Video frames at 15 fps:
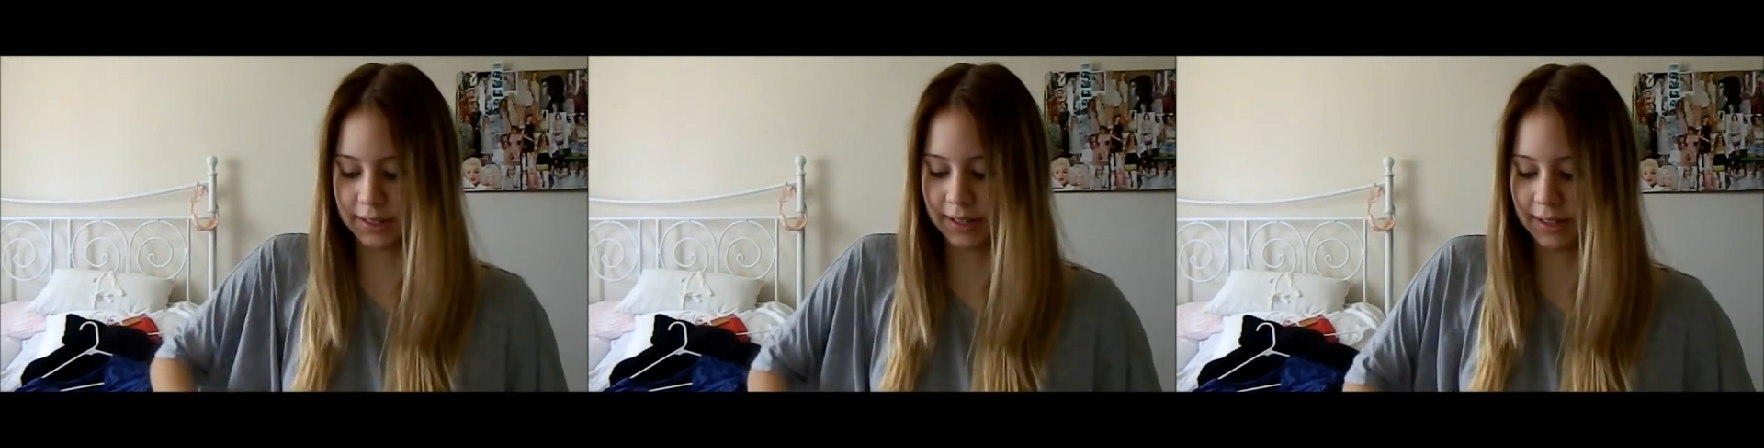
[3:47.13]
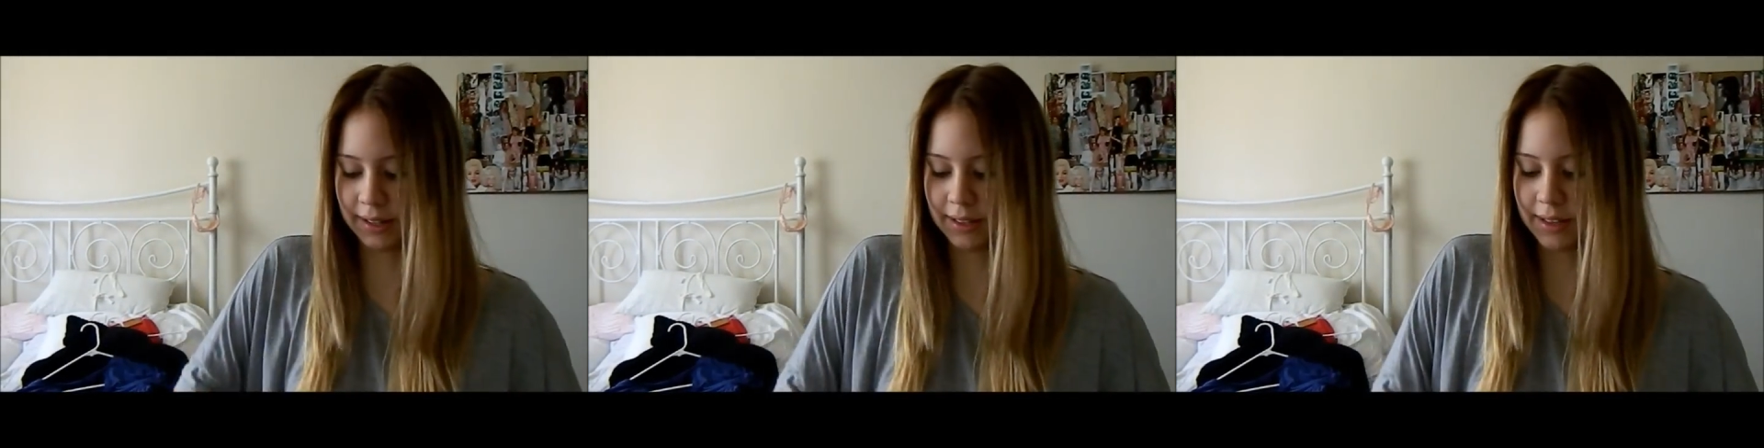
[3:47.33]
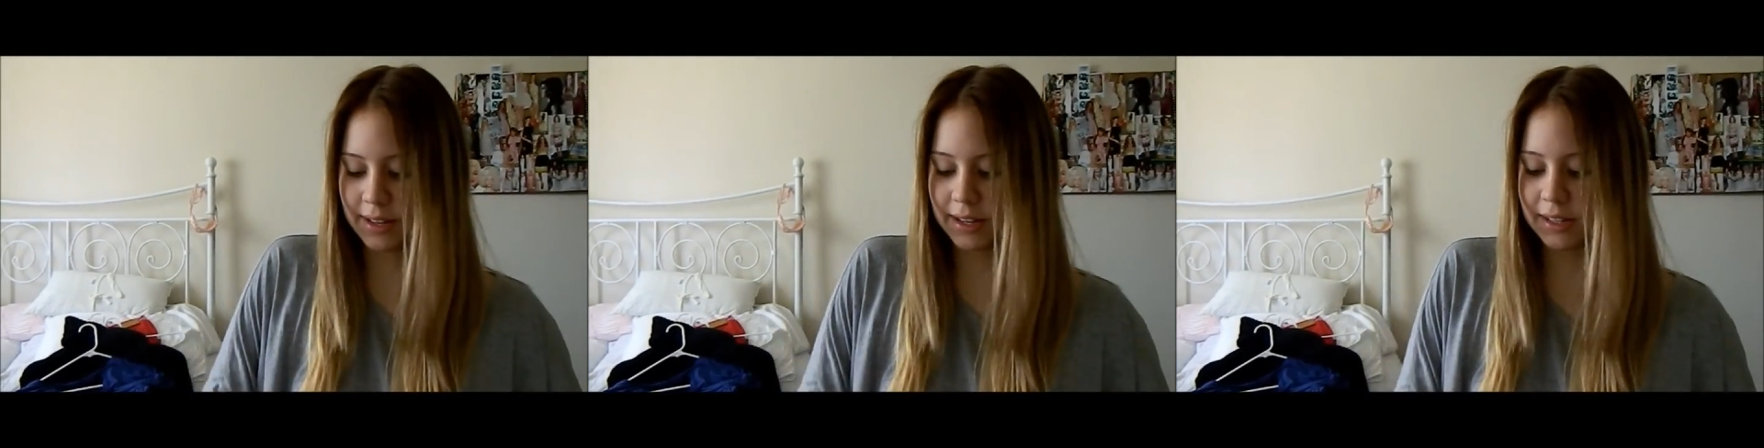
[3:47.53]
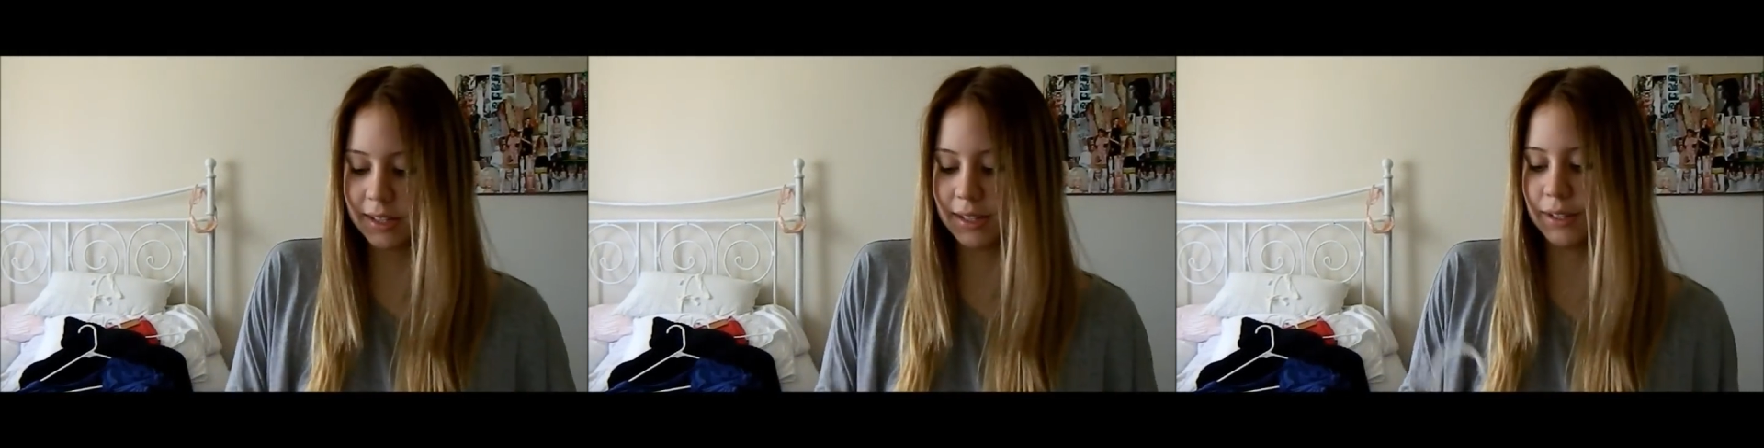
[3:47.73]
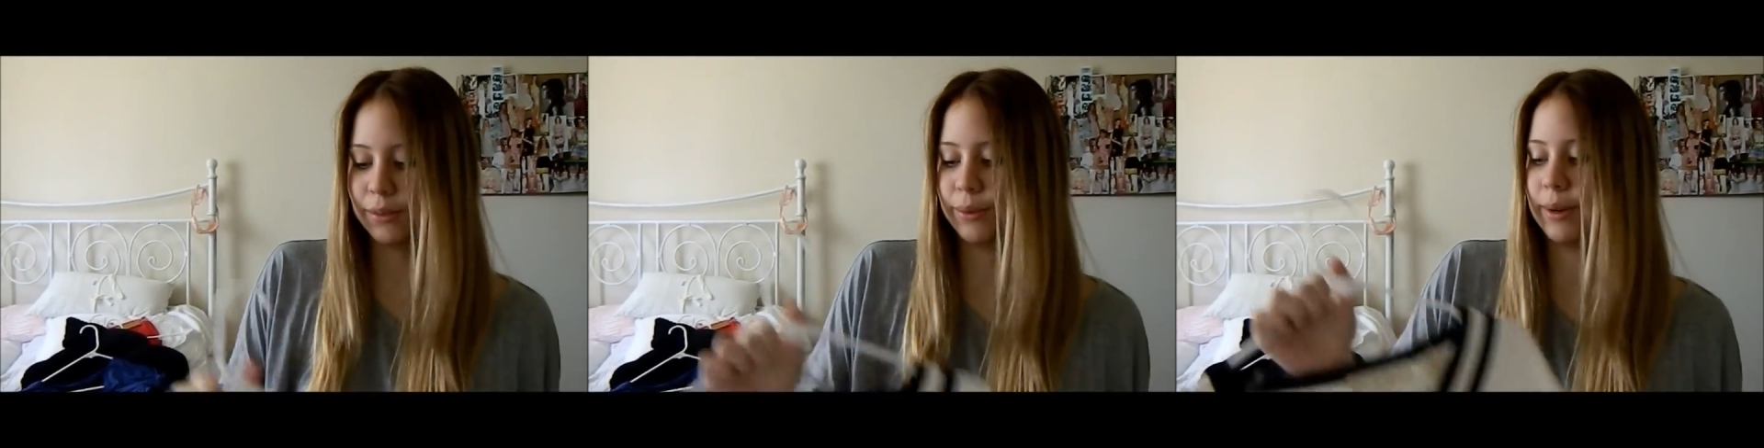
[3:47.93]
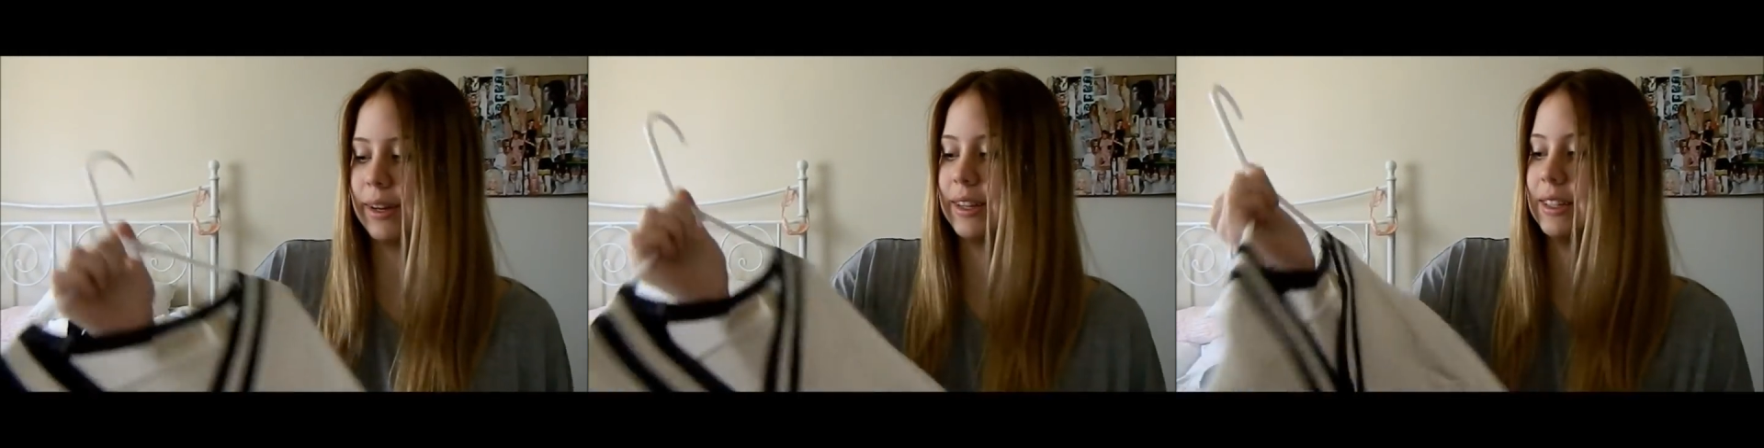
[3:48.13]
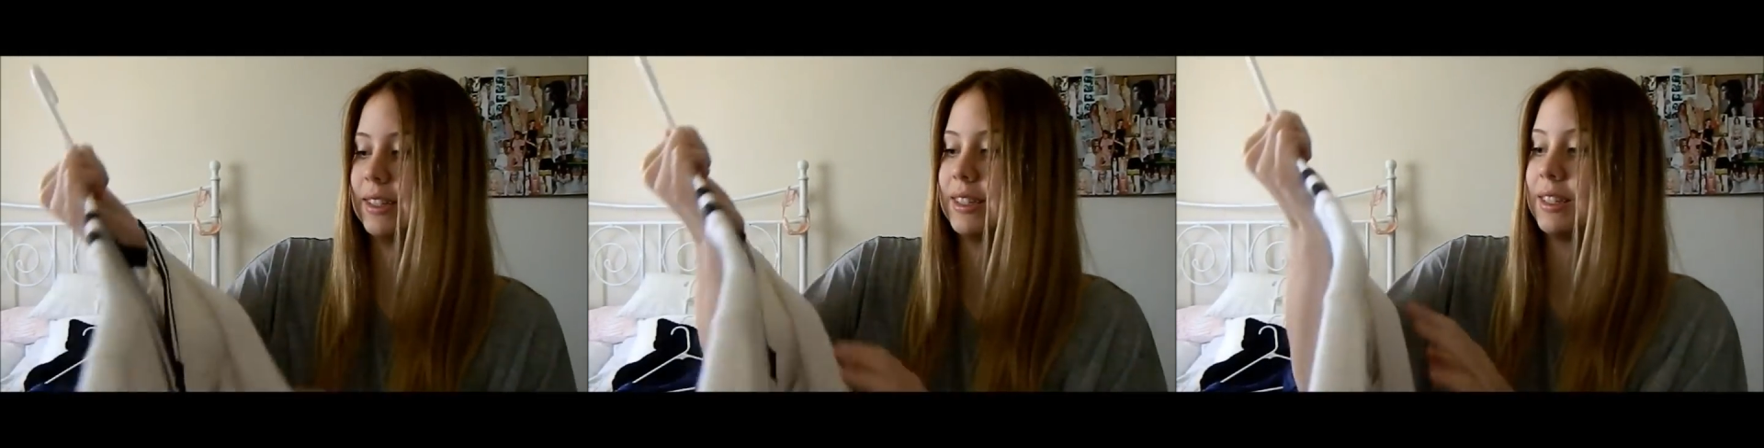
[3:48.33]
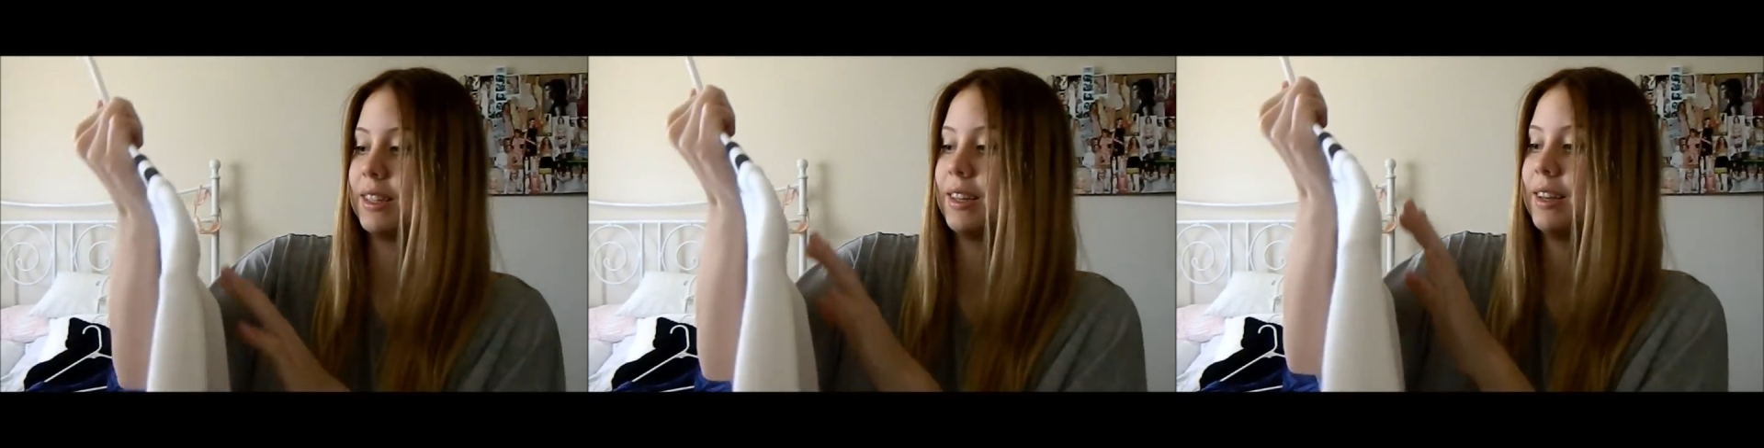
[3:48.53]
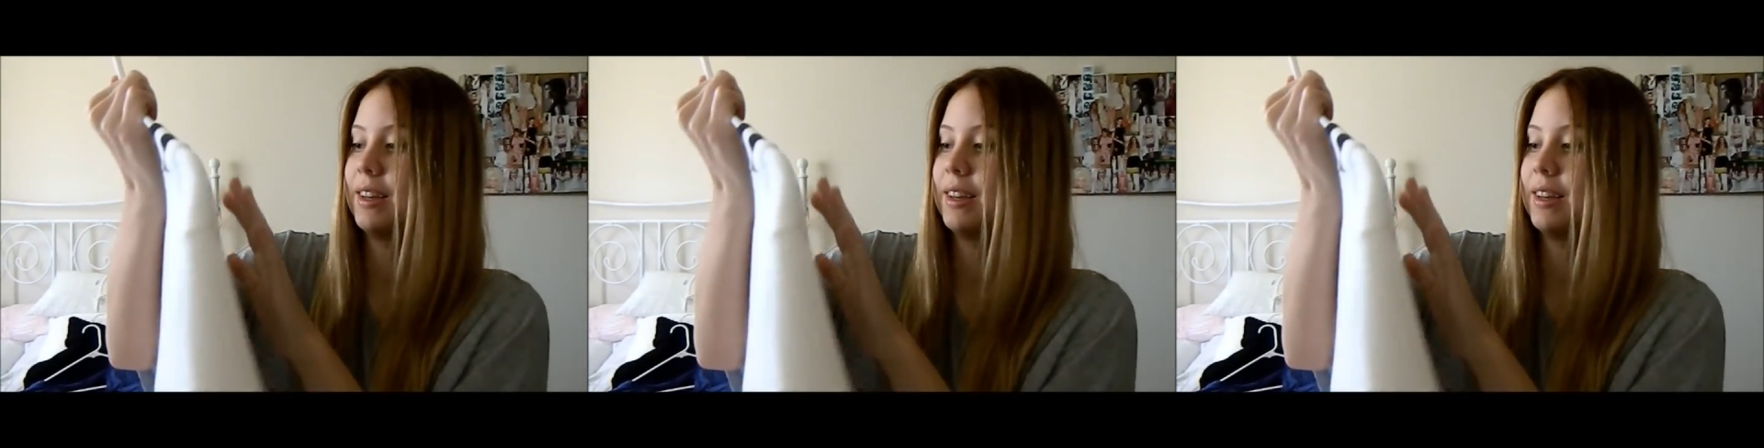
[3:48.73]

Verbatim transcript: And then this was